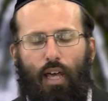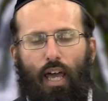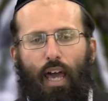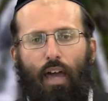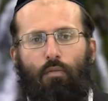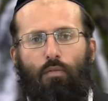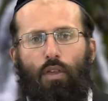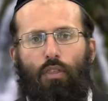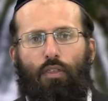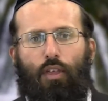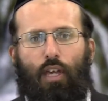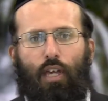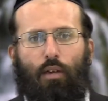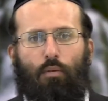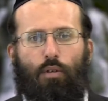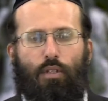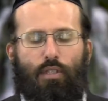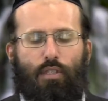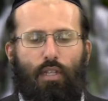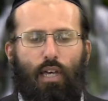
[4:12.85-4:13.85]
That everything he
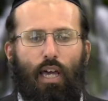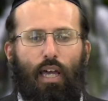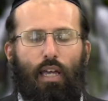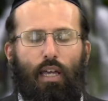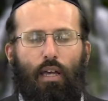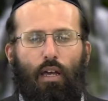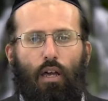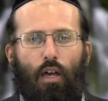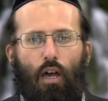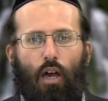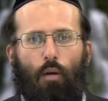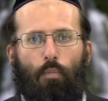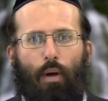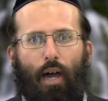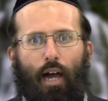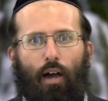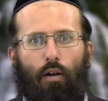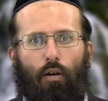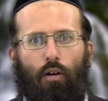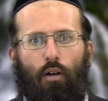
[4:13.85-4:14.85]
would say
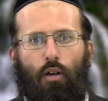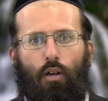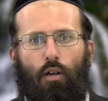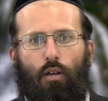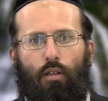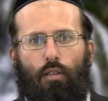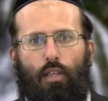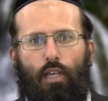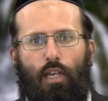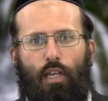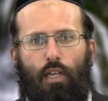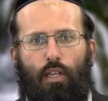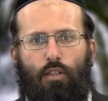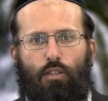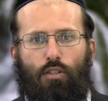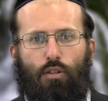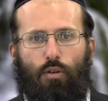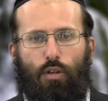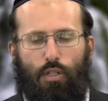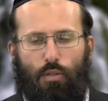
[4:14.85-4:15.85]
about the
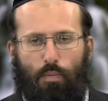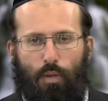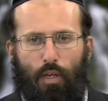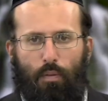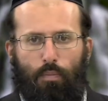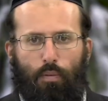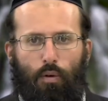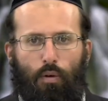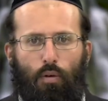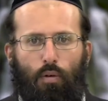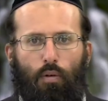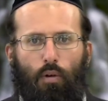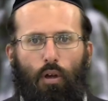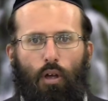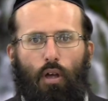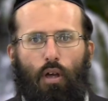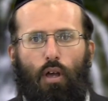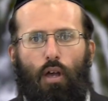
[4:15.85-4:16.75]
Jewish people